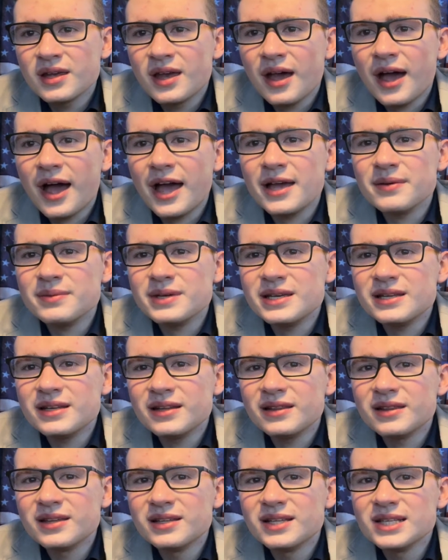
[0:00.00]
I
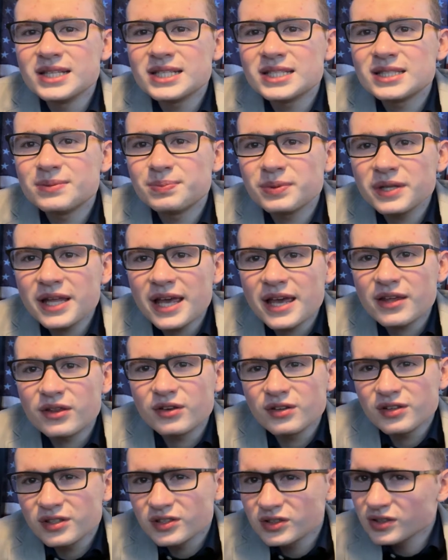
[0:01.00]
mean, the display,
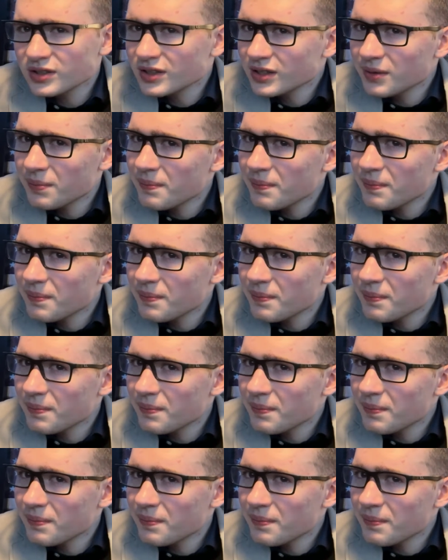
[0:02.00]
there's a lot